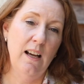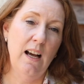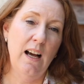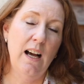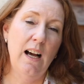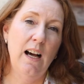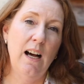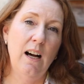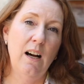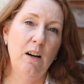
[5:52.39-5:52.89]

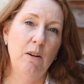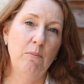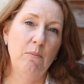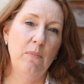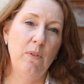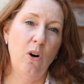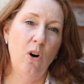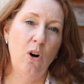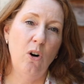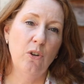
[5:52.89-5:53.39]

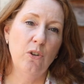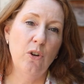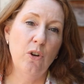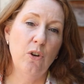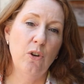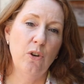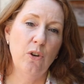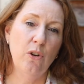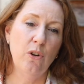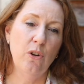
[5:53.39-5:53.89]
on
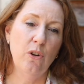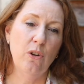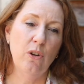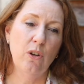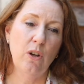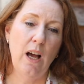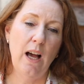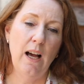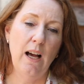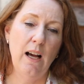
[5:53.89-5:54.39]
her
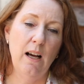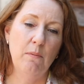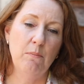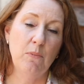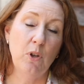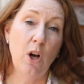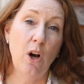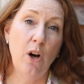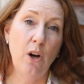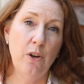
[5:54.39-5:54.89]

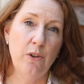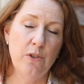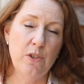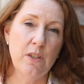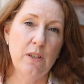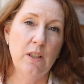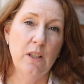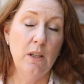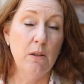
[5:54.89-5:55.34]
coat,